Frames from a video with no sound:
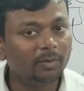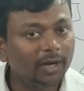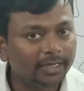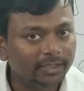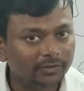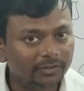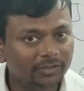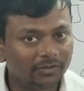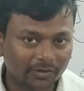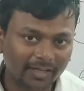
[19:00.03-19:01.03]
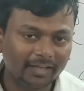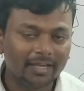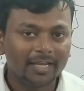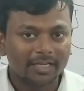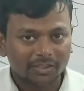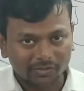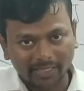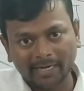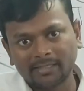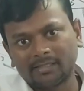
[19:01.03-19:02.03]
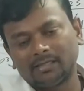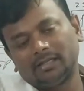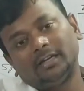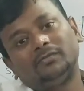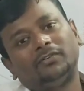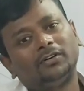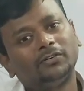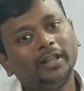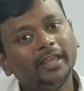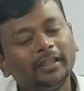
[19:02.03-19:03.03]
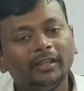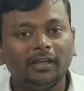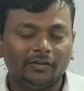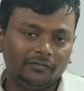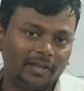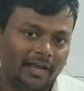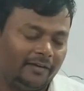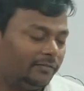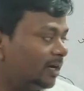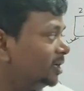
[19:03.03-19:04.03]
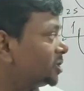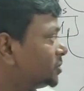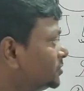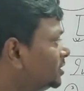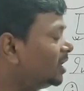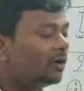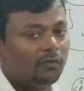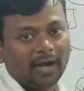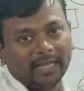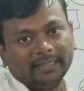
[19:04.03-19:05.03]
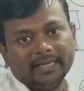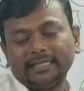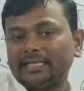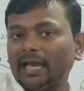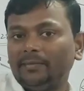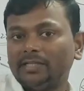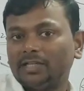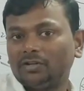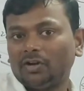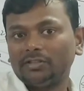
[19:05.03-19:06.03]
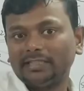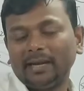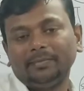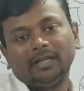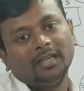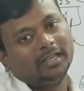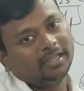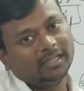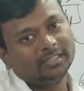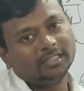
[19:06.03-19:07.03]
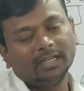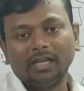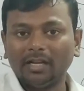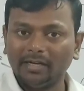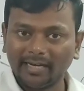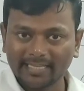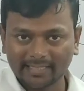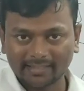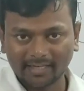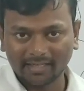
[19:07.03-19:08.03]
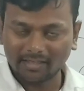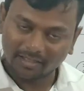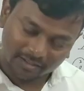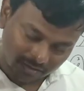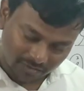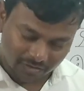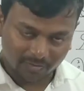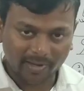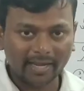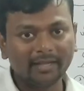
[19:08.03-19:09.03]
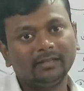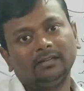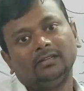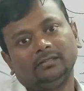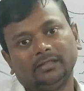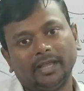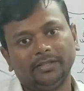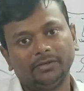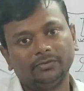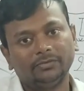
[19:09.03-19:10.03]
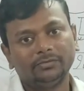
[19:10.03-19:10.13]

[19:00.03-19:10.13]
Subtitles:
the molecule. Okay, so that's it for today. We have understood why this hybridization concept is necessary. Goodbye. Thank you.